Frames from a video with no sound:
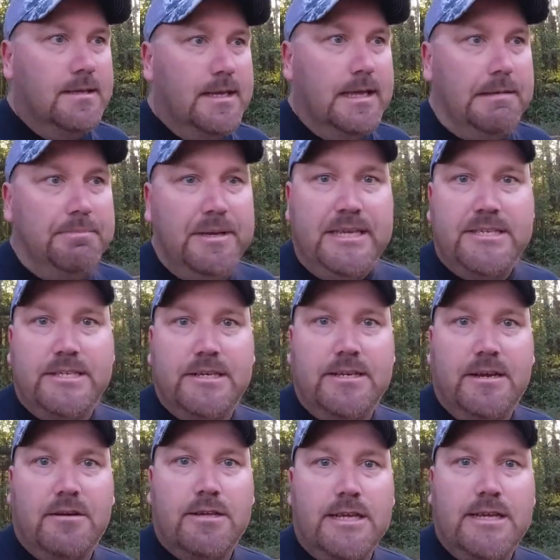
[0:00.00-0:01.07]
and piecing it
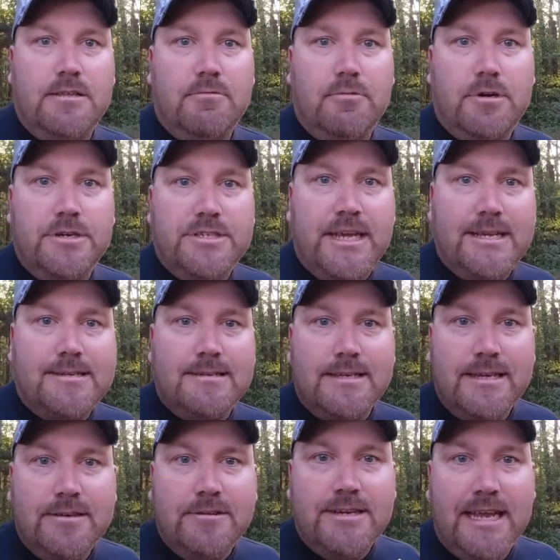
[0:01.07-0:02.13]
all together where it's
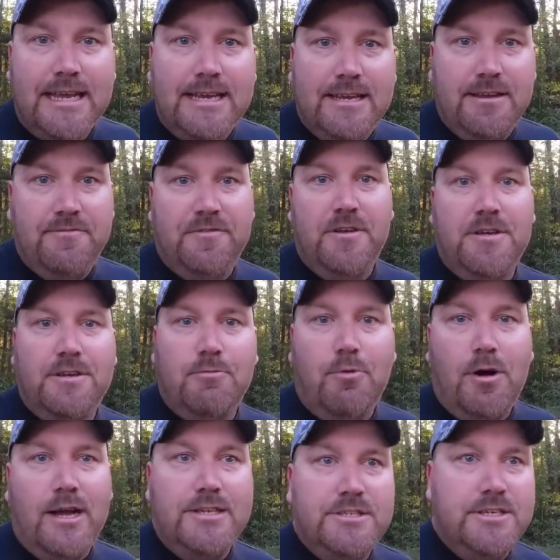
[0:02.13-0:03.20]
actually entertaining and fun to
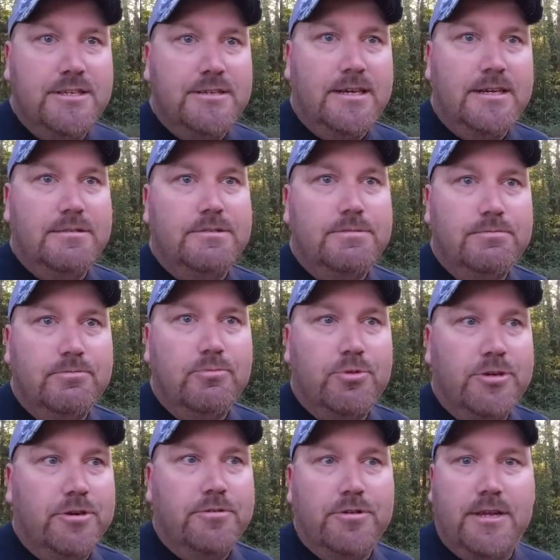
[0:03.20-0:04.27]
watch, and not where
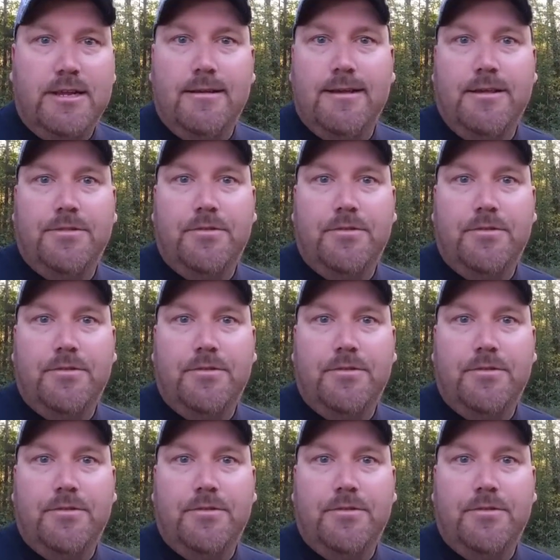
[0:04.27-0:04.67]
you're going to click